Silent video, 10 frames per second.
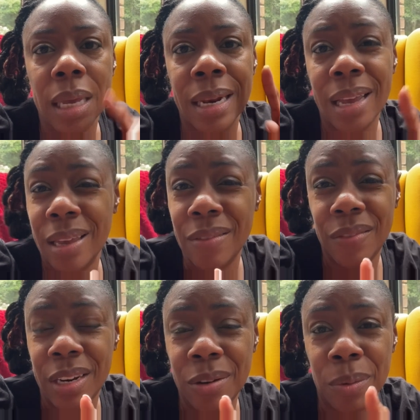And I have a
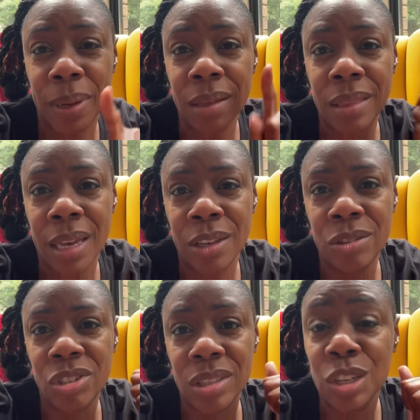video about that. You
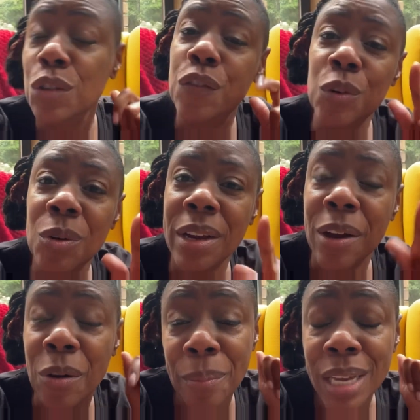should look for it
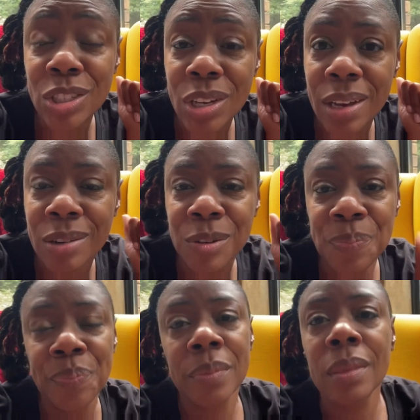on my channel.
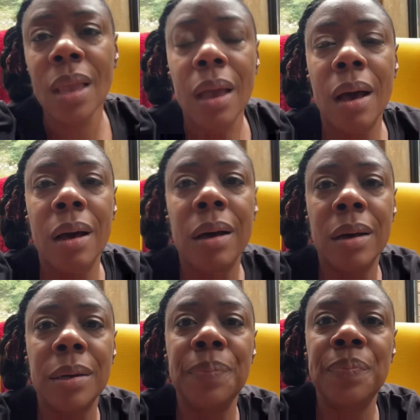
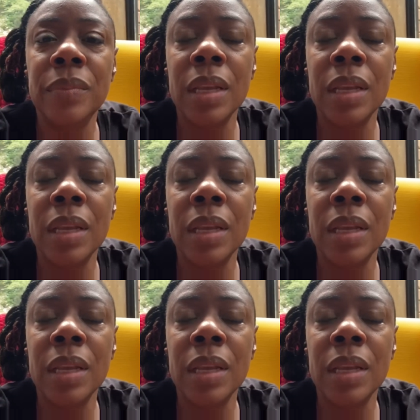Um,